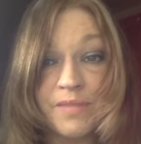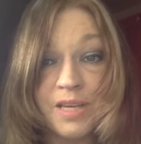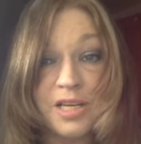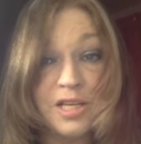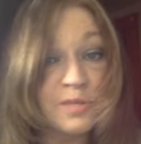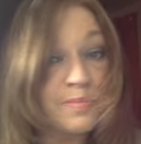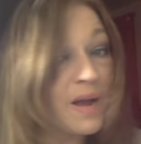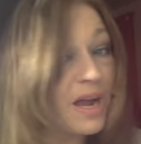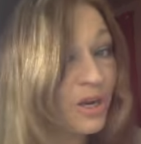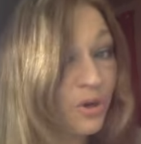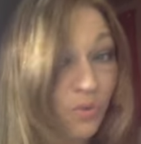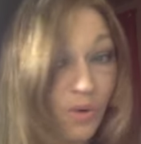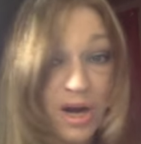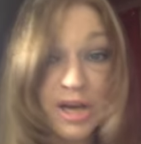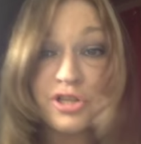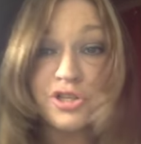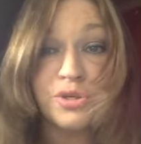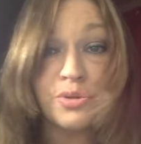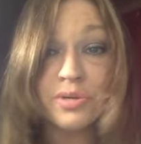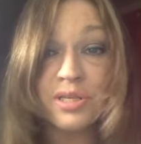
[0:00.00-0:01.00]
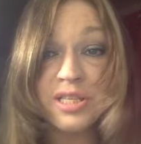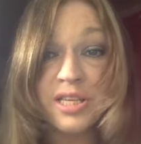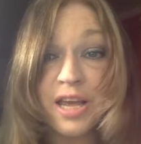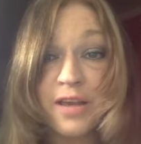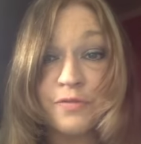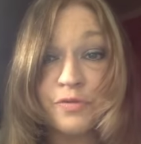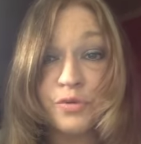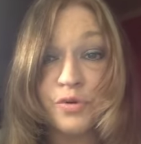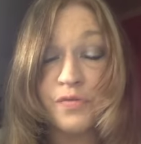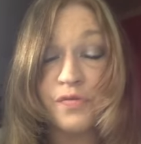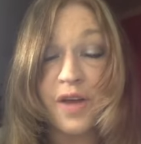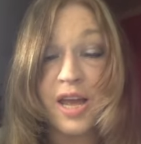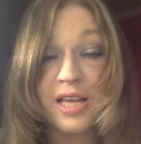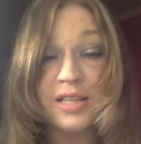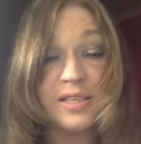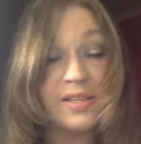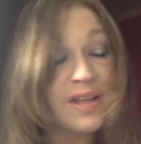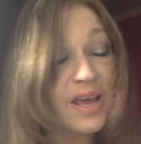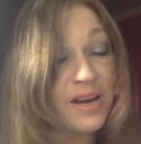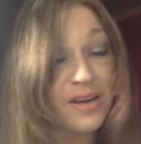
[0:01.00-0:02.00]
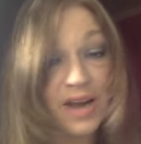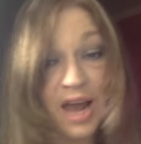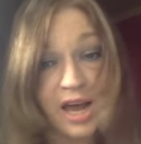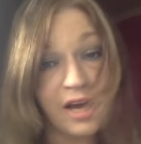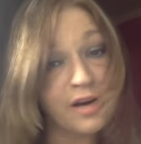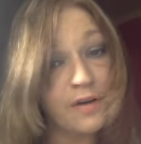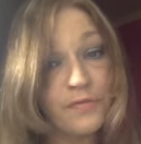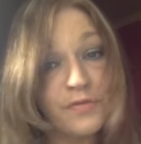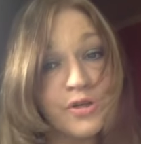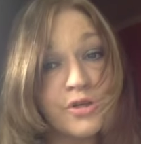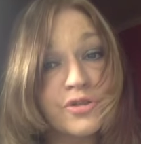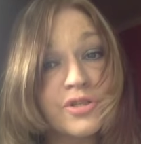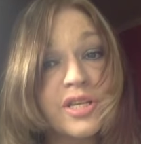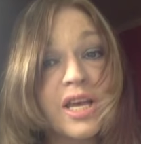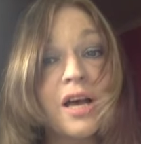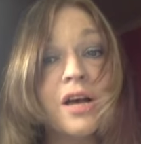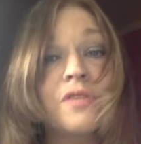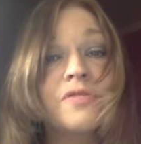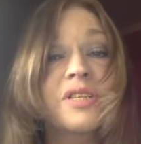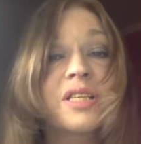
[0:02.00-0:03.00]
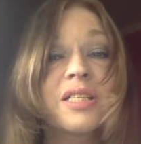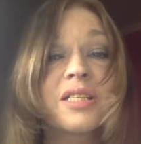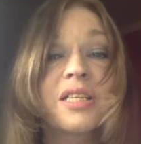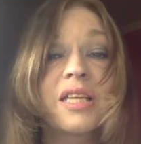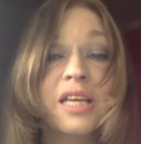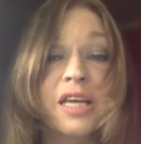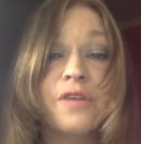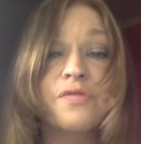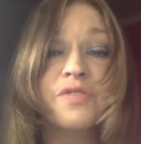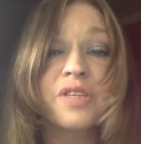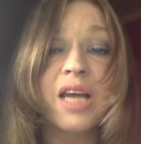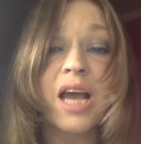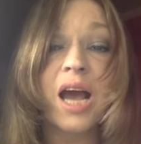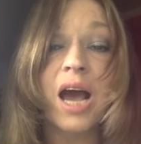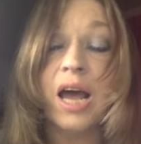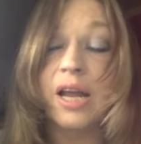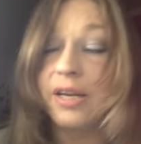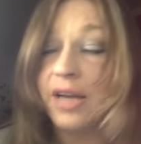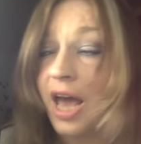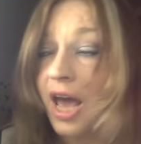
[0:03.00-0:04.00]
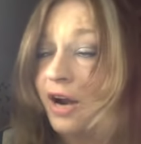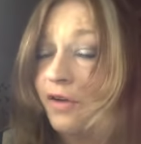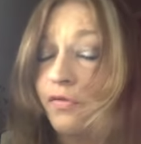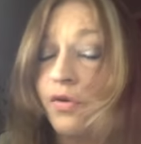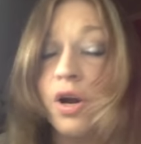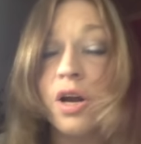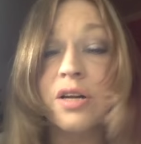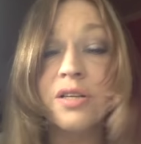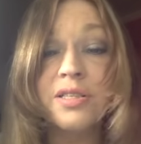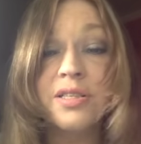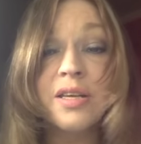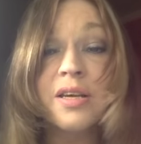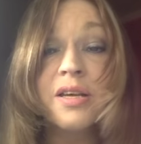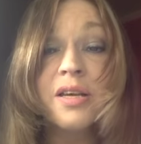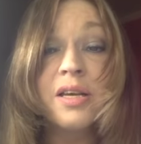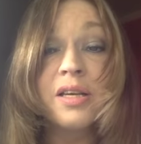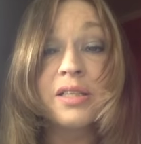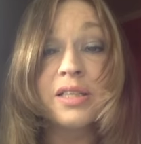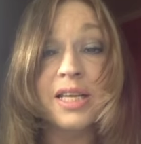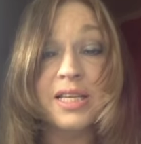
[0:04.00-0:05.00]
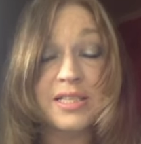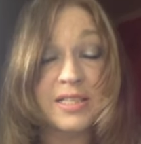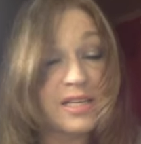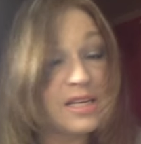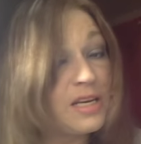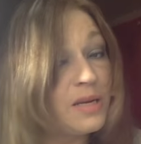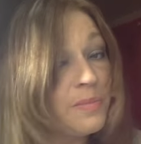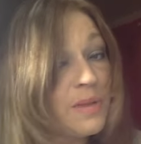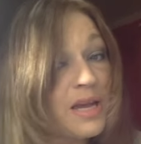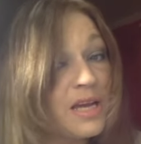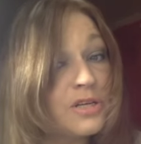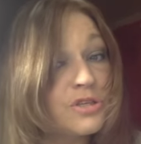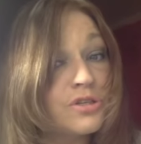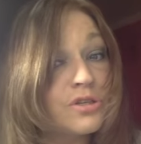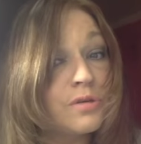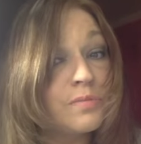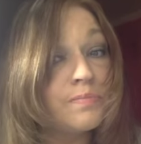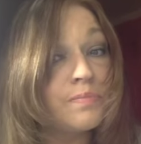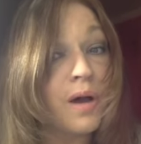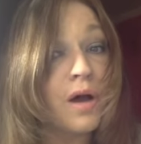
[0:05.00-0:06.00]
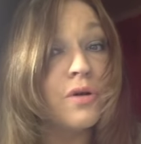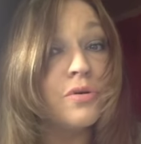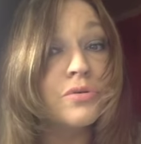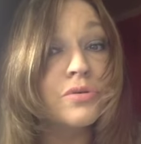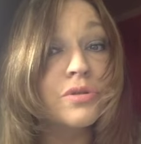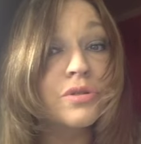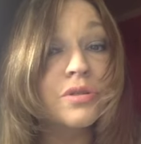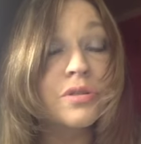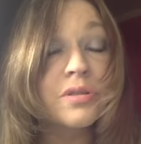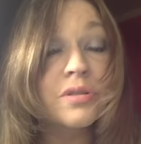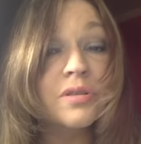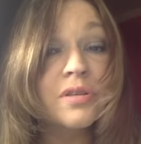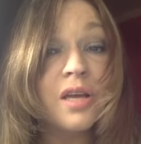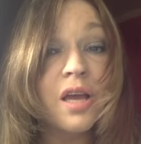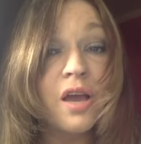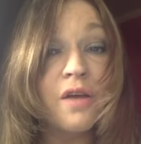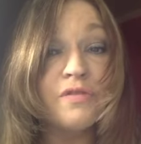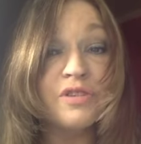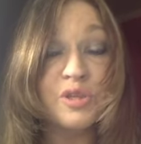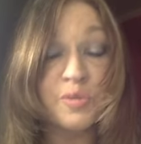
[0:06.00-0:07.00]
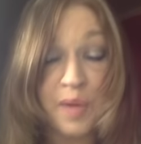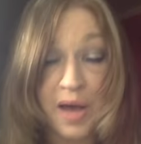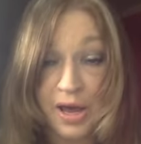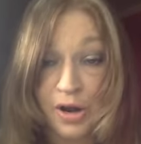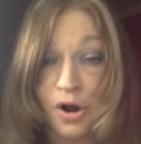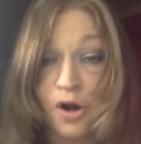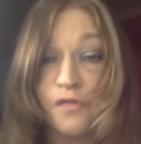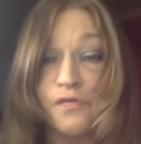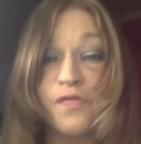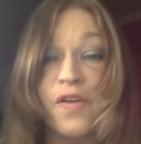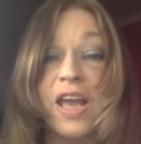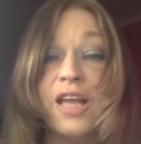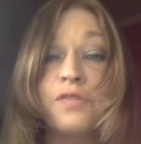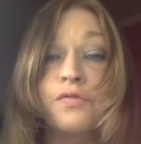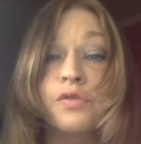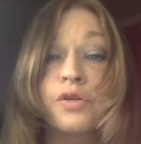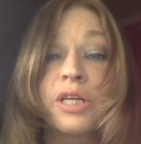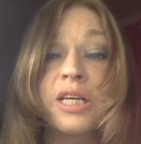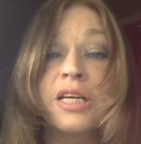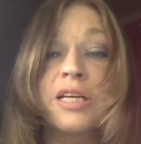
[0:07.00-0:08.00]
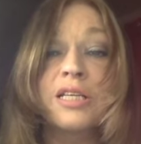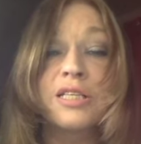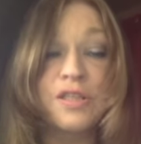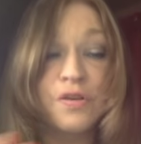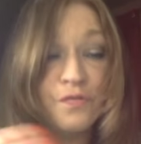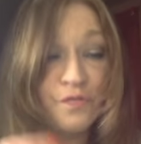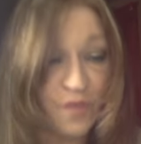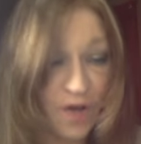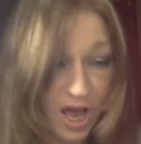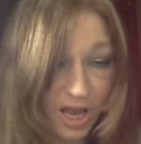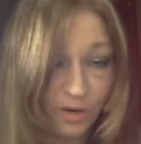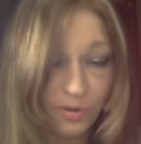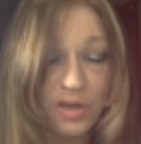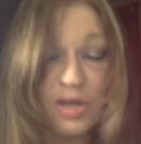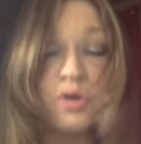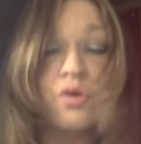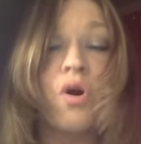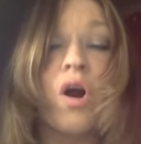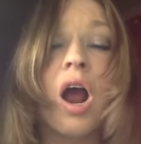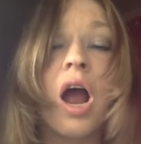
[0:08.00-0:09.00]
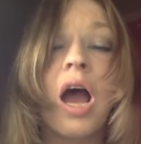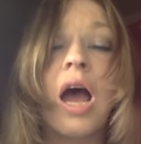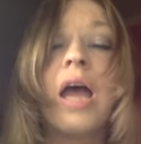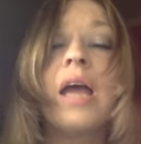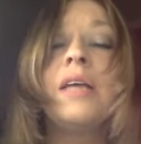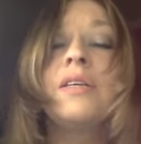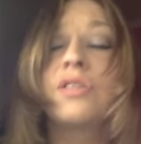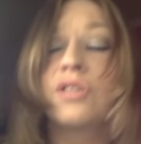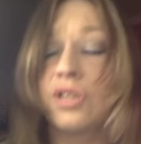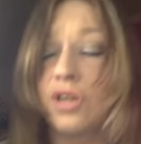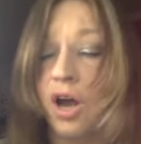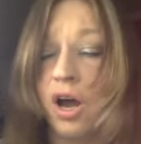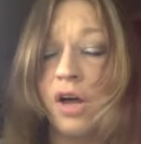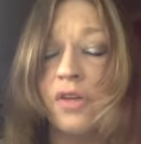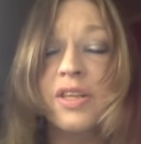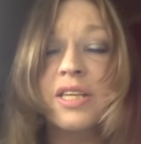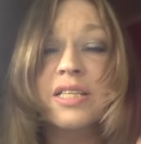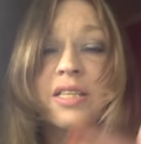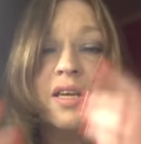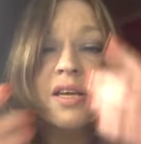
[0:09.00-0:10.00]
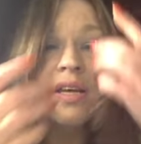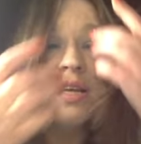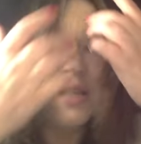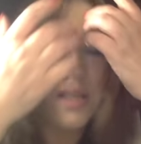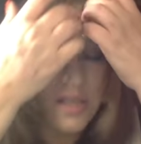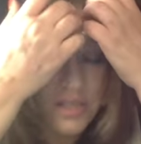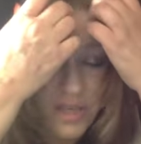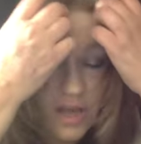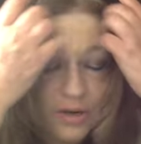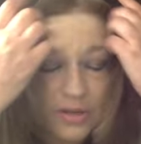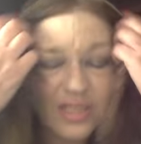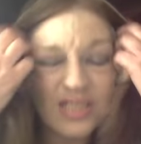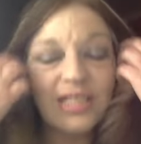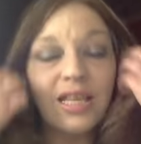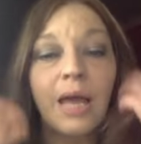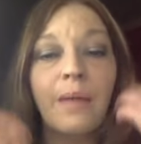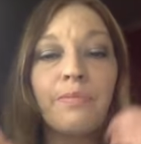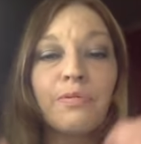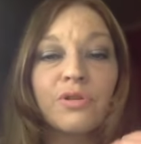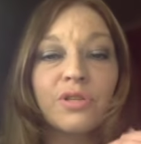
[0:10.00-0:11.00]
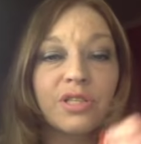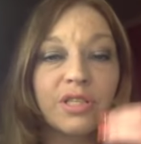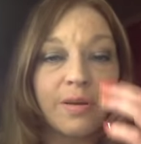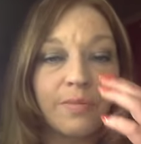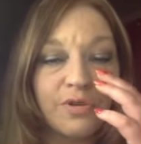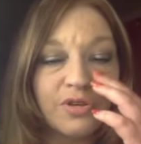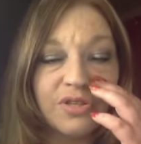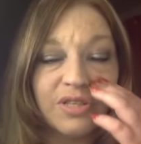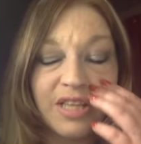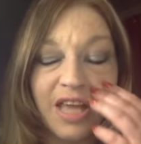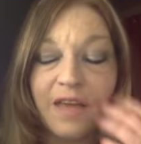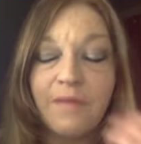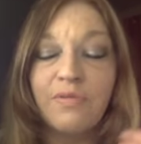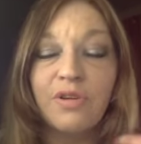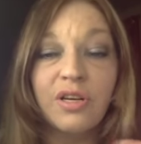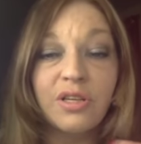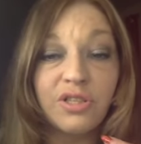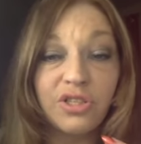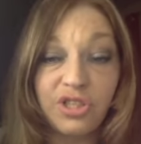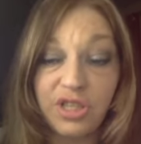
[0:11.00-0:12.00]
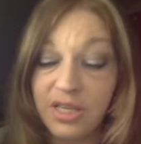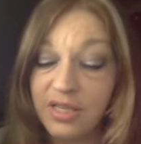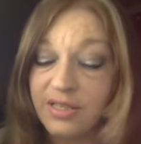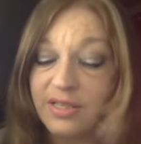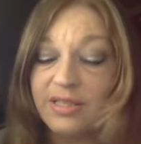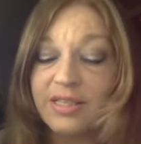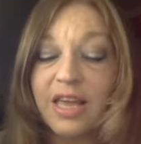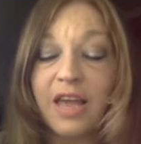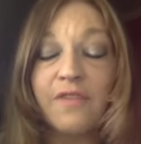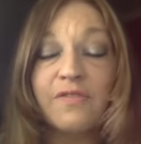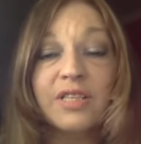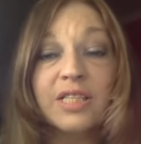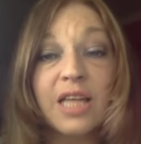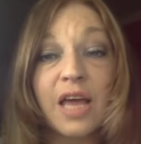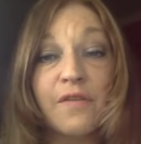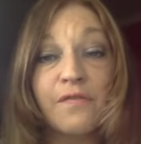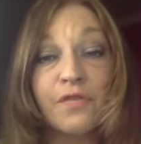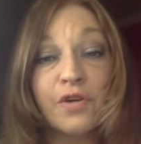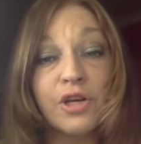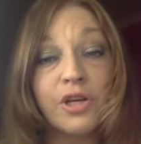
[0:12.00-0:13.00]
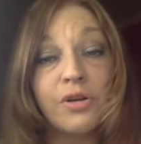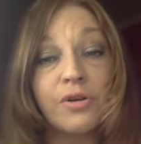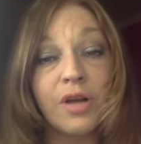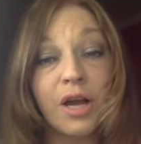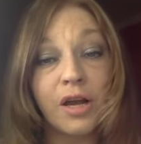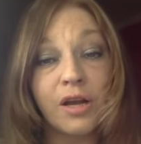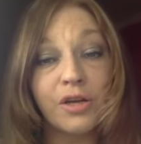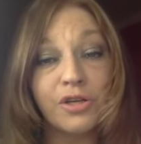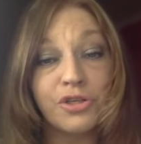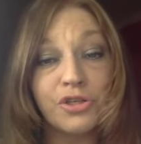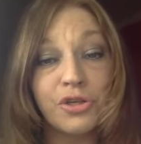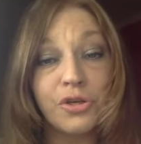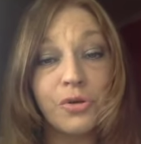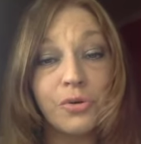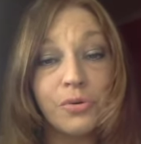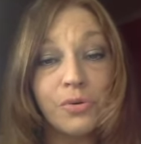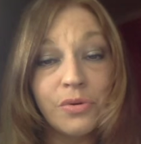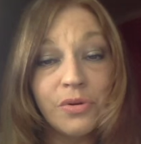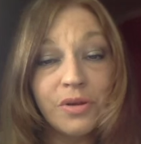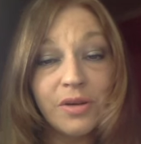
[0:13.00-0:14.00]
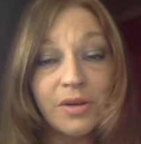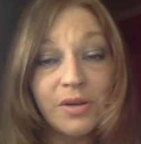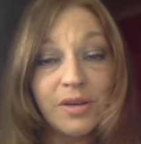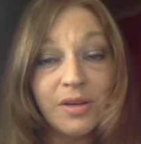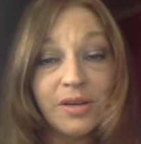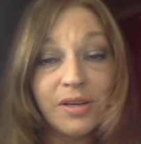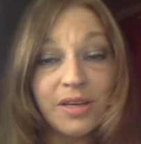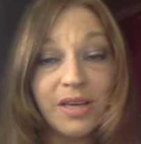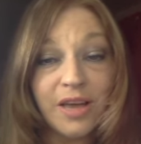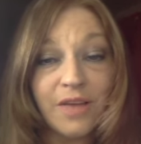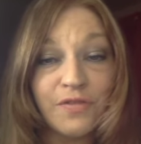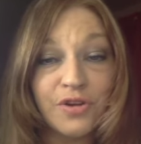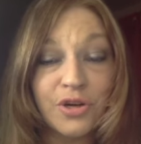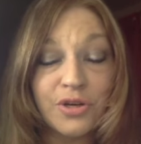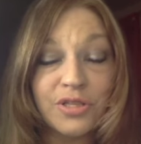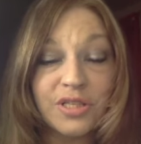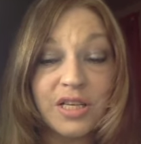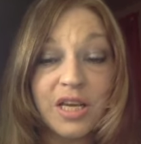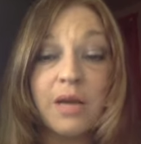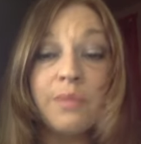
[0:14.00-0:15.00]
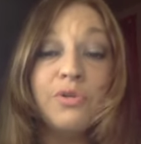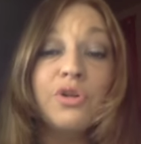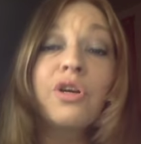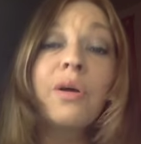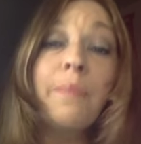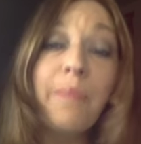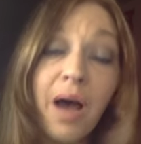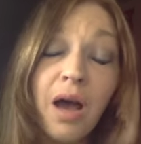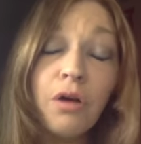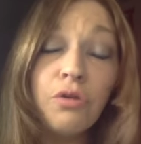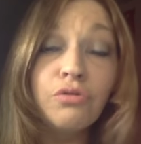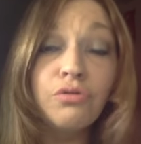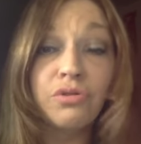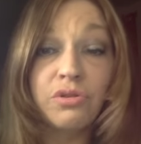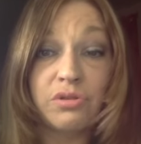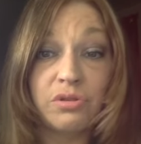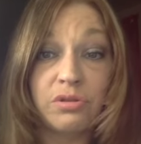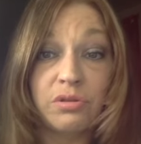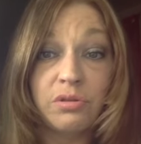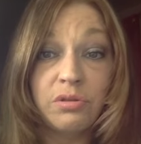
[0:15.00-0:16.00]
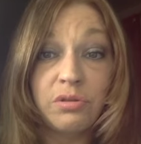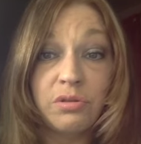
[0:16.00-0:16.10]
It is by grace you were saved through faith, and that not of yourselves. It's the gift of God, not of works, lest any man should boast. If it's about our faithfulness and following Christ and all this, this is all discipleship. You're saved because Jesus gave his life for you, not because you gave yours to him. You could boast.